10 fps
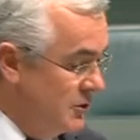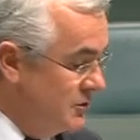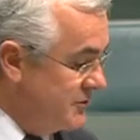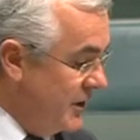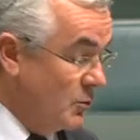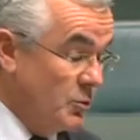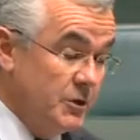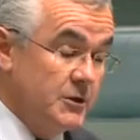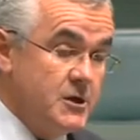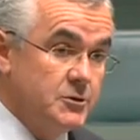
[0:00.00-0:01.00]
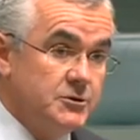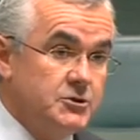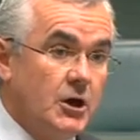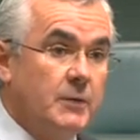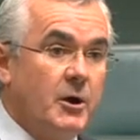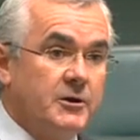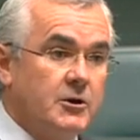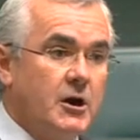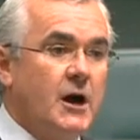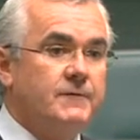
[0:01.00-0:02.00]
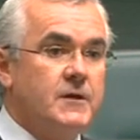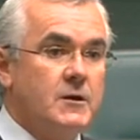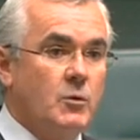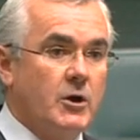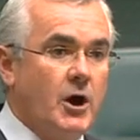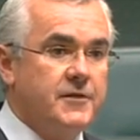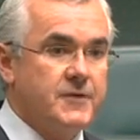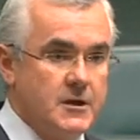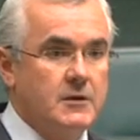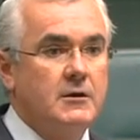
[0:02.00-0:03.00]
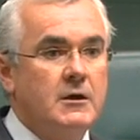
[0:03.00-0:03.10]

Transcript: who's done a really good job on crafting what I think